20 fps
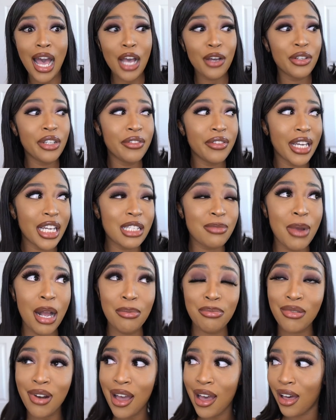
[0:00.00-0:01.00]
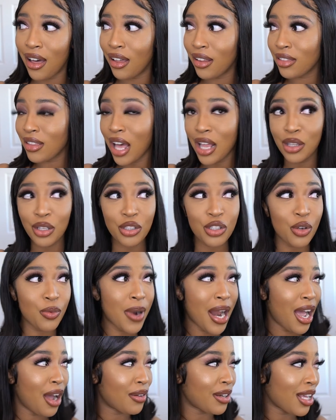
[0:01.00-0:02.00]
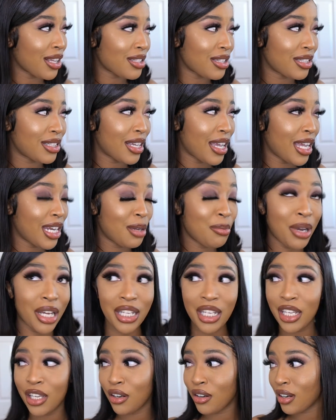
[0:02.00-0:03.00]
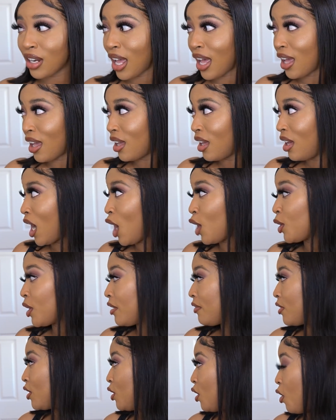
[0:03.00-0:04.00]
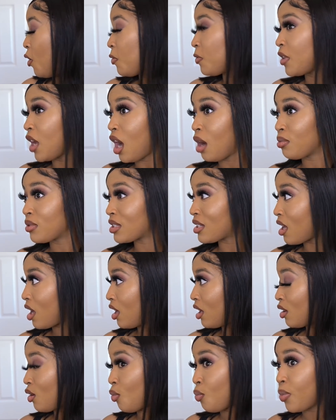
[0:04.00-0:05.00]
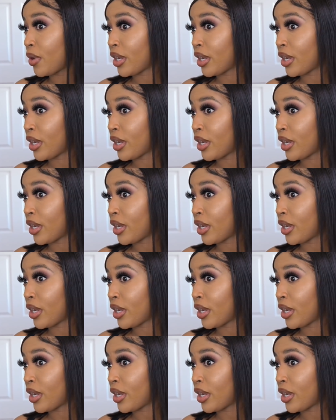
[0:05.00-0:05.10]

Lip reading: I couldn't even catch my breath. I looked around and I said, did anybody hear that? I didn't even know if y'all was like